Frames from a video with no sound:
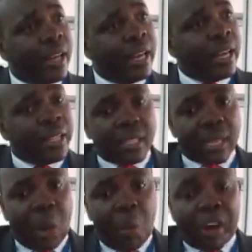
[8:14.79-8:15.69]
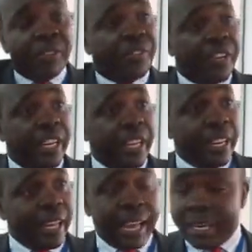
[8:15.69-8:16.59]
is now working
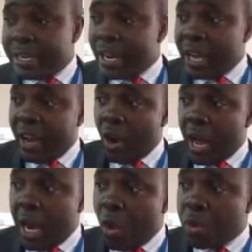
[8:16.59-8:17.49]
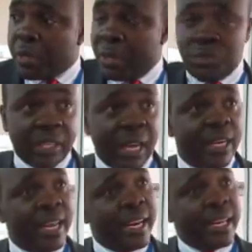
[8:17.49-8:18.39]
free, and the hospital
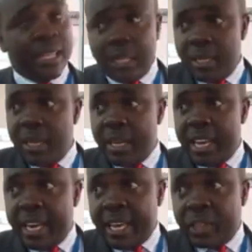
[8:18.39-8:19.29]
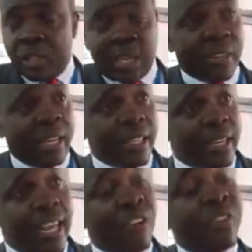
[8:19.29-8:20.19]
administrator did indicate to this house
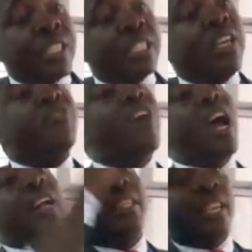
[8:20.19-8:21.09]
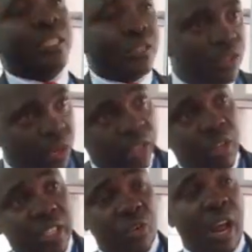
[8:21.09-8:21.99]
that they have written several letters to the
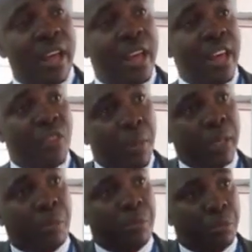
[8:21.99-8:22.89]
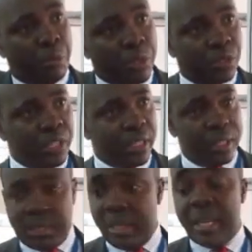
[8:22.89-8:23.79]
Attorney General for the man to be prosecuted.
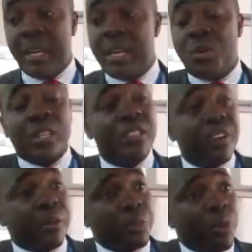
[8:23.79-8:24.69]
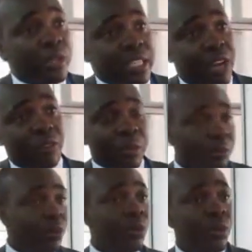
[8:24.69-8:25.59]
Not even a response has come from them.
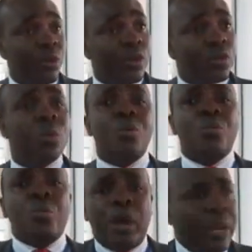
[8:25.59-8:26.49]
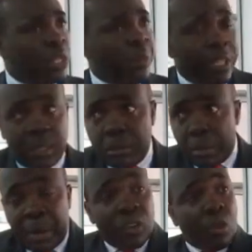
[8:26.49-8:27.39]
So what do you expect the
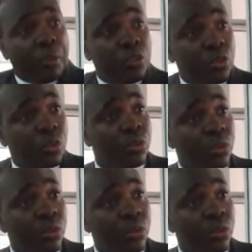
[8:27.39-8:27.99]
Public Committee to do?